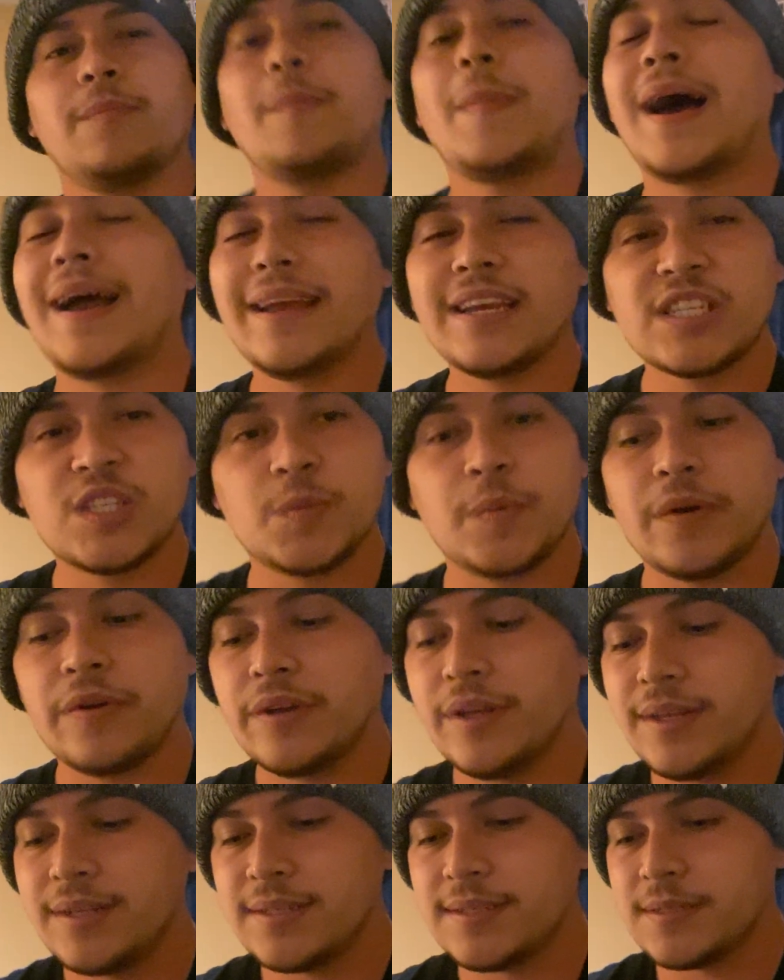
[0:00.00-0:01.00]
my
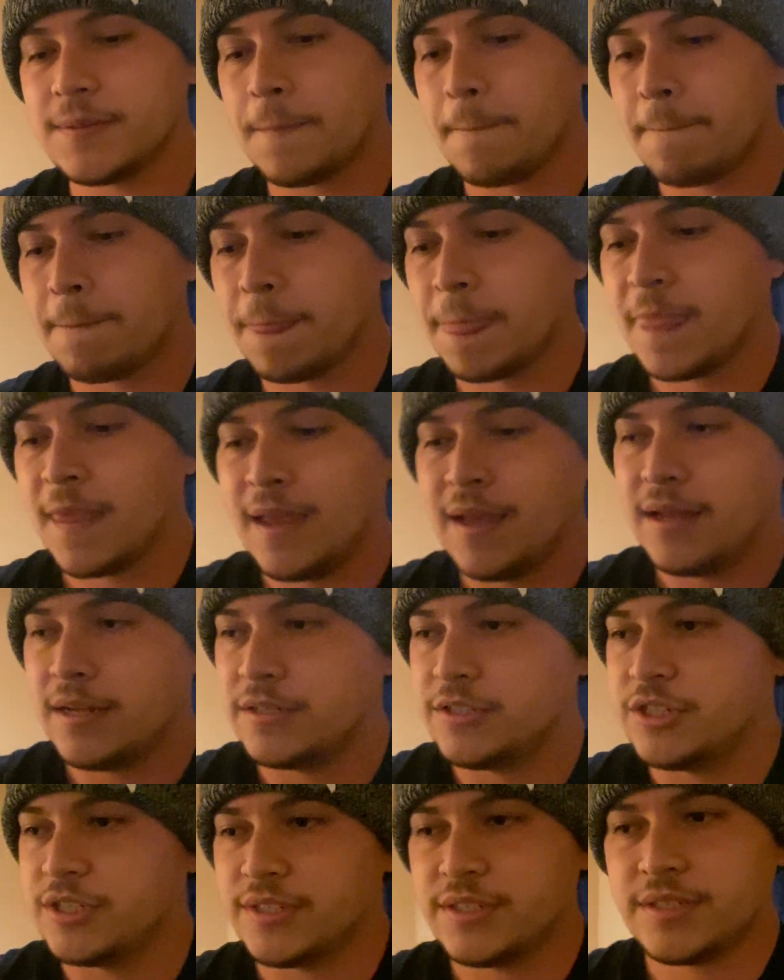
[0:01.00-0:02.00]
experience,
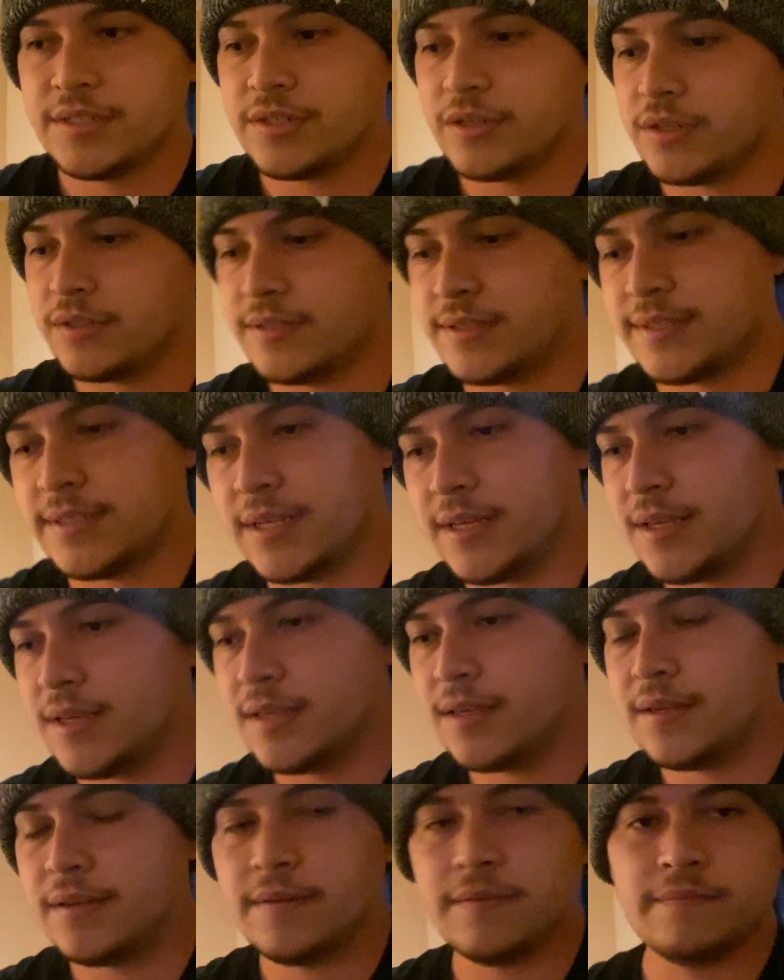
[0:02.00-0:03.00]
just to
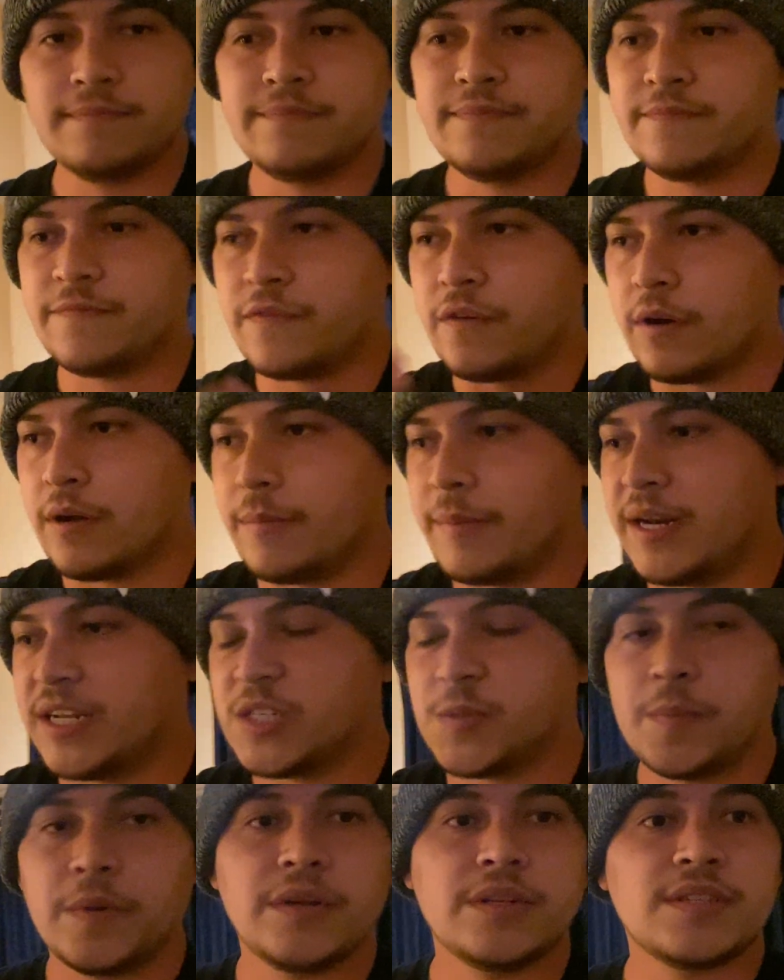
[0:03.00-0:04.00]
see from an
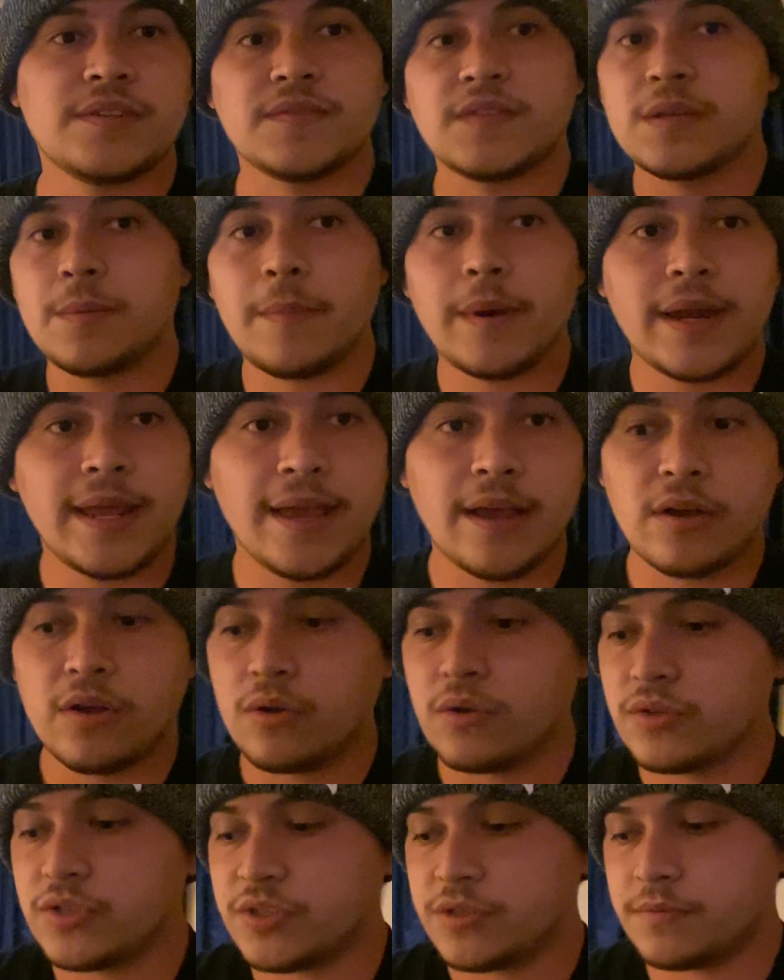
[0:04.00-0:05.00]
experience of somebody
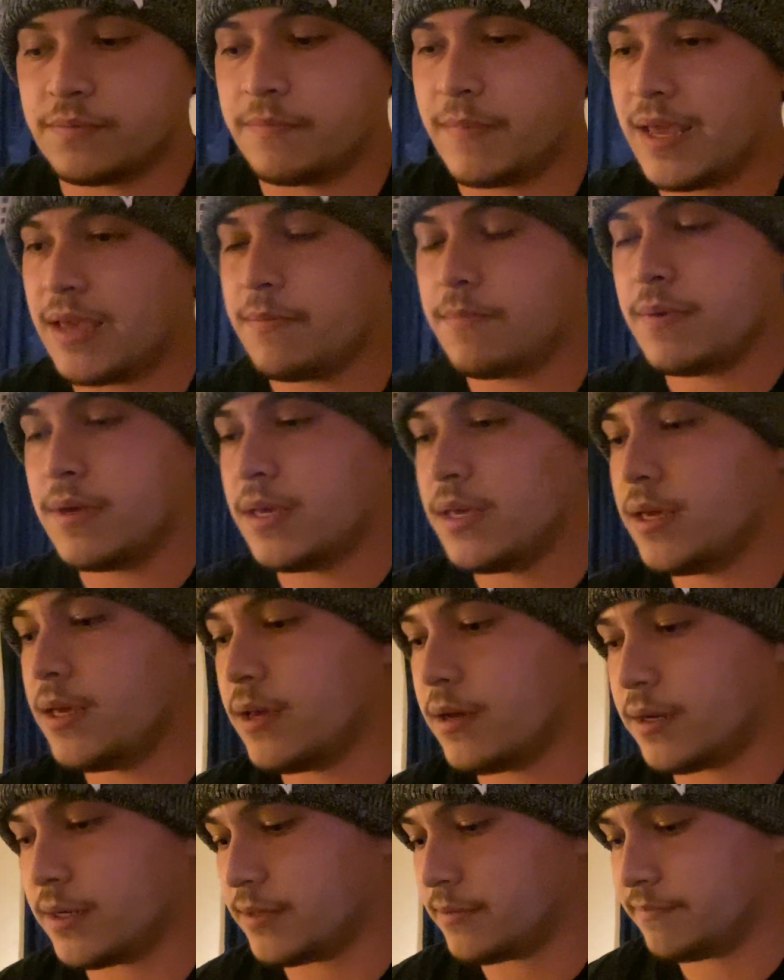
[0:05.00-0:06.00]
else.
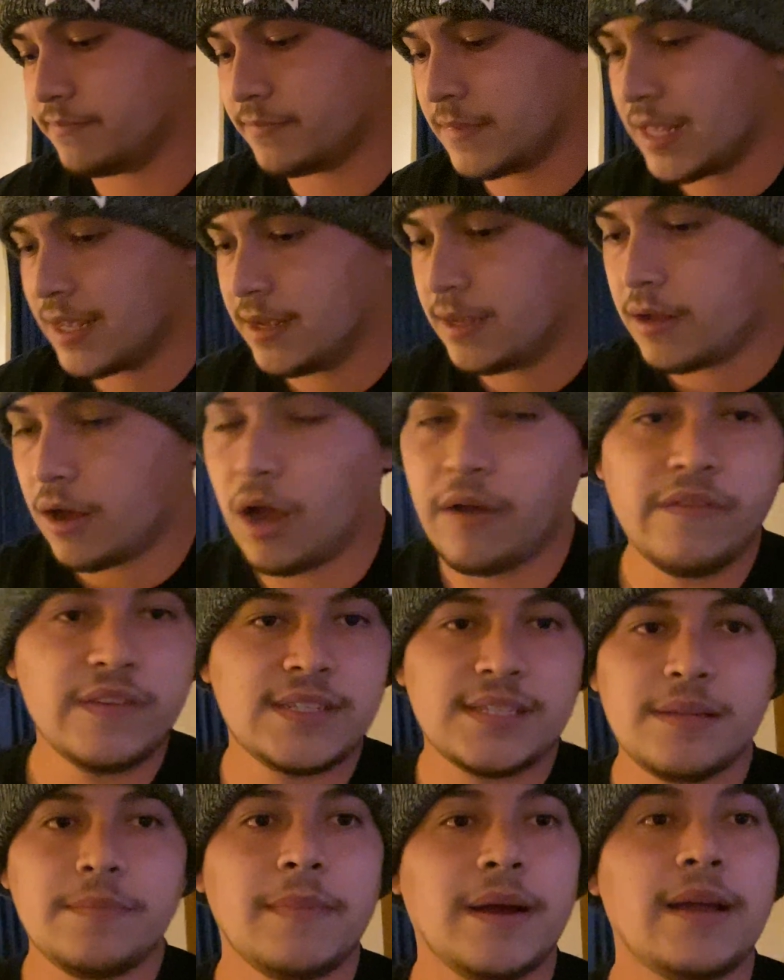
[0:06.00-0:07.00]
Maybe,
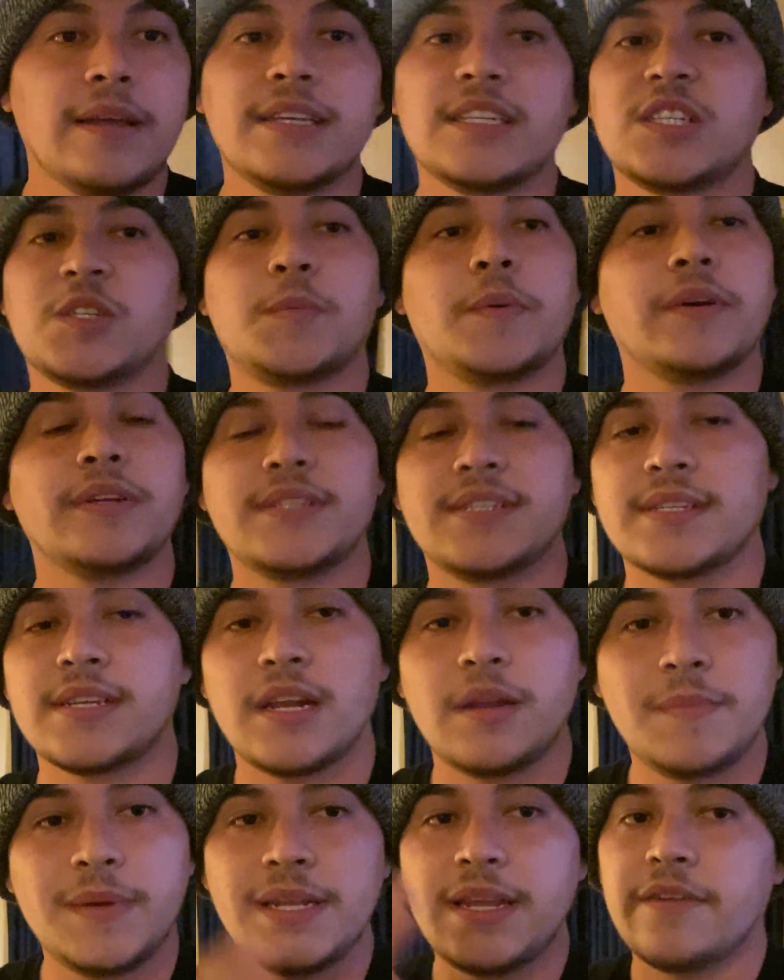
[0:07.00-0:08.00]
obviously my experience is
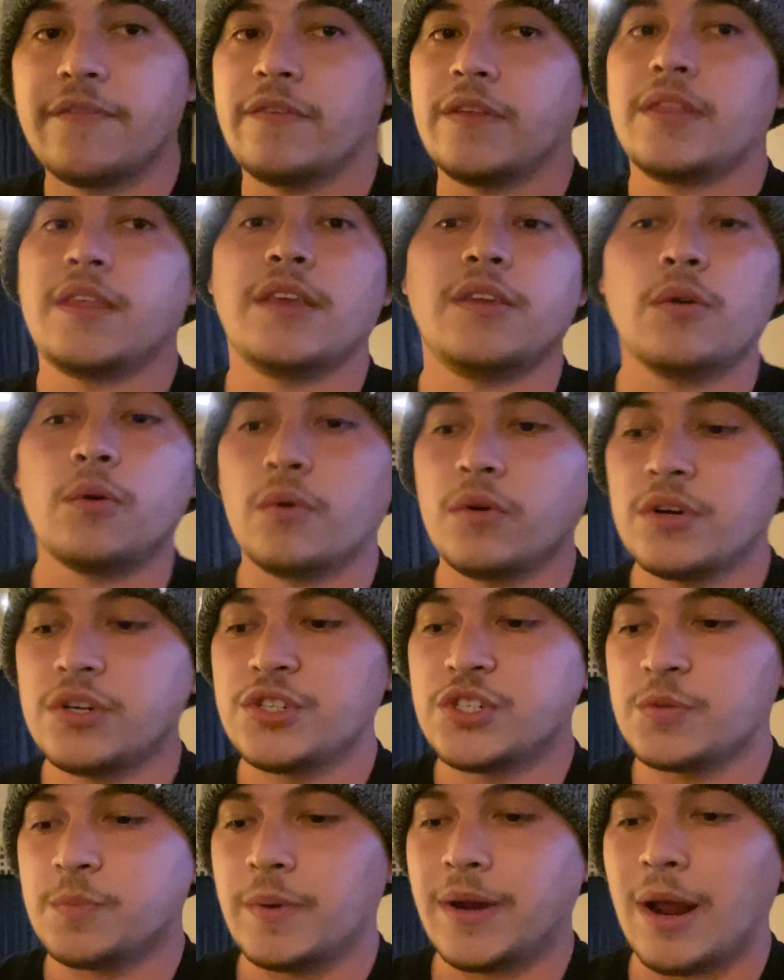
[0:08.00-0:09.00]
going to be different than
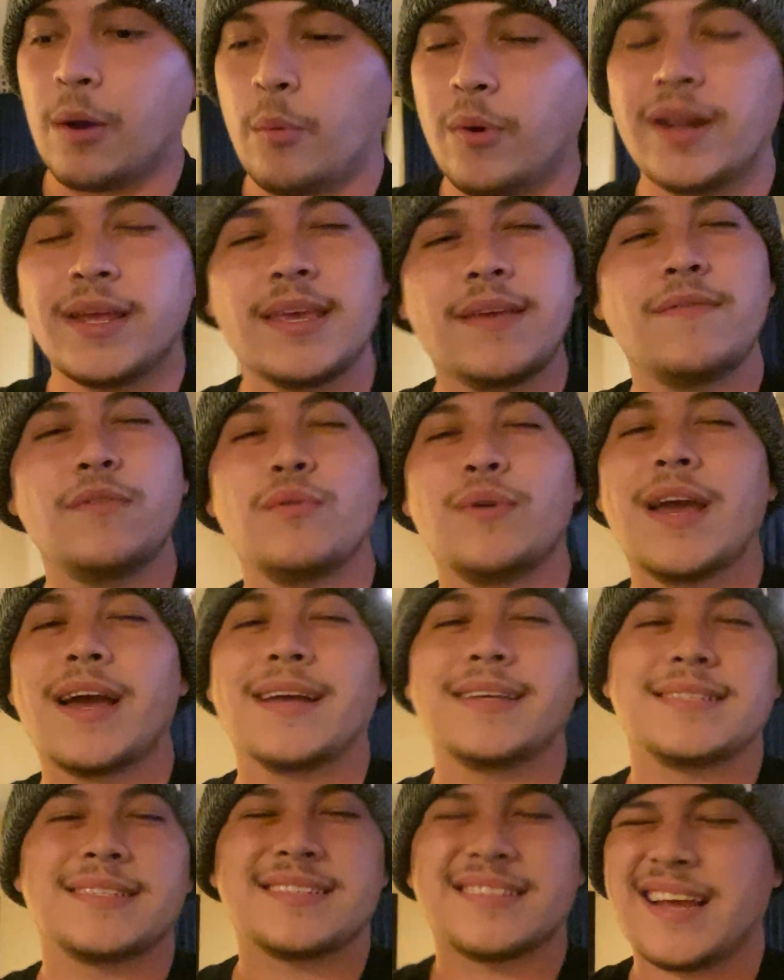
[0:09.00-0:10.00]
yours, but I want to give you
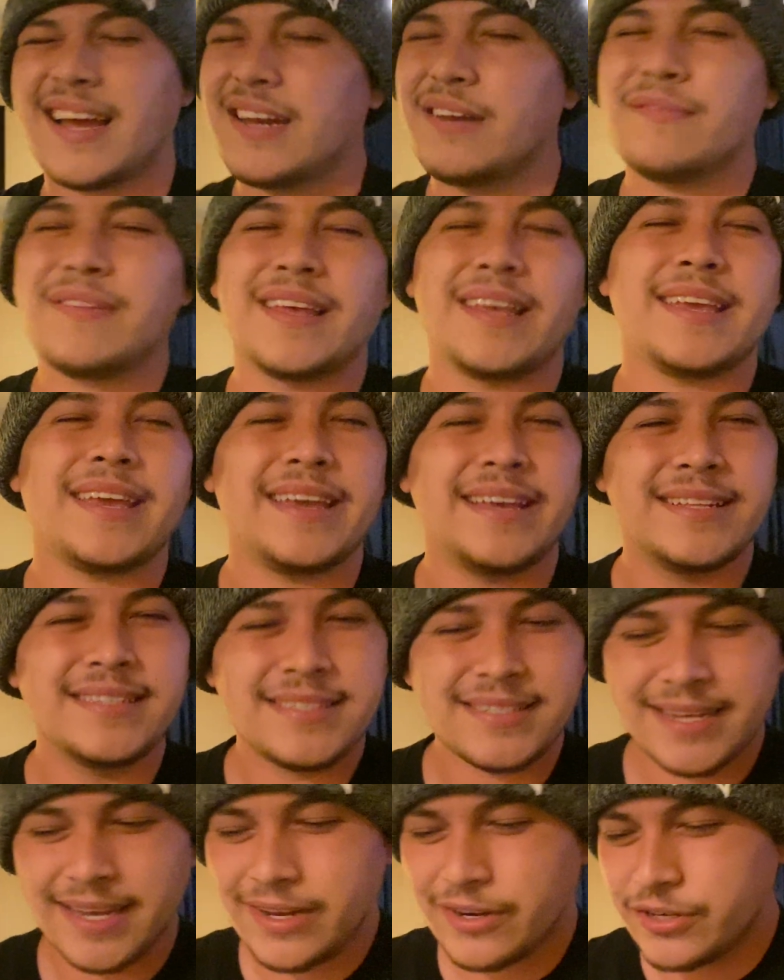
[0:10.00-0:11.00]
guys kind of like
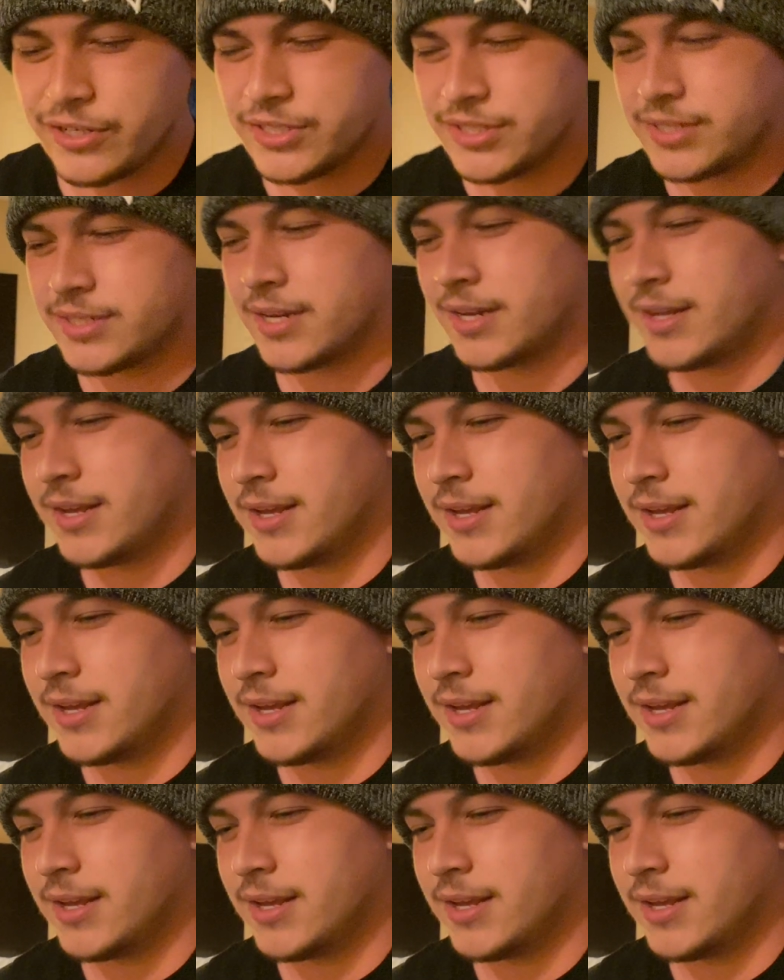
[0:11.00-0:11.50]
insiders